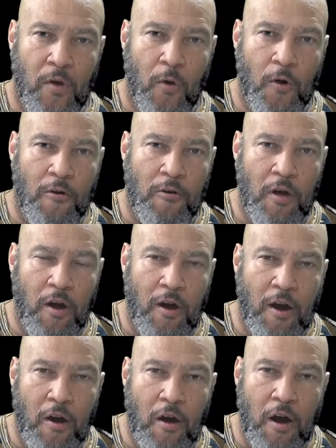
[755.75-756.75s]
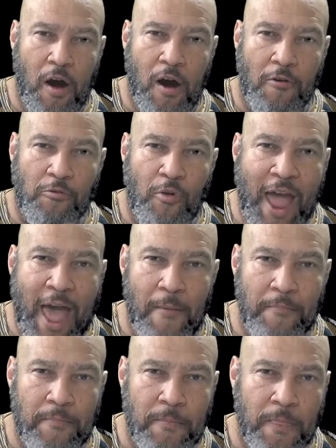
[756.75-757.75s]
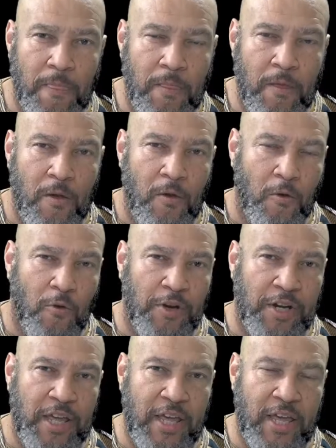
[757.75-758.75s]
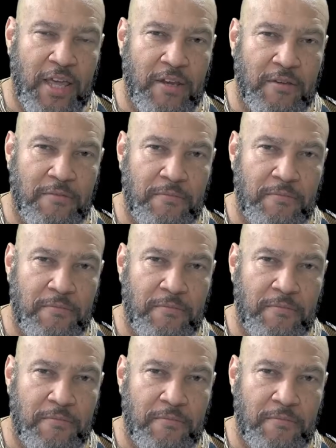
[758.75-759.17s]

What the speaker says: or a wrap on the head.